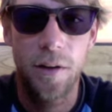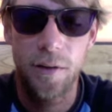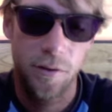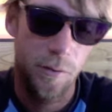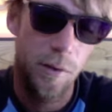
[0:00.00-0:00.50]
And I
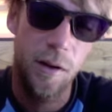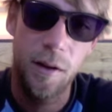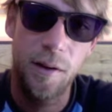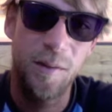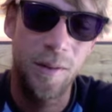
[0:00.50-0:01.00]
said, well,
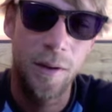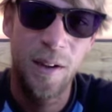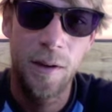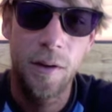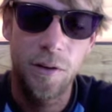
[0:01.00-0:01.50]
it
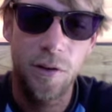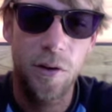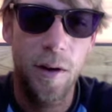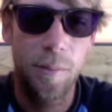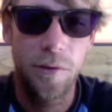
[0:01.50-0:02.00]
just
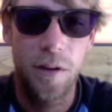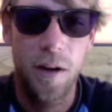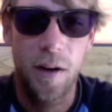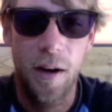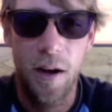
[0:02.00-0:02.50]
so happens that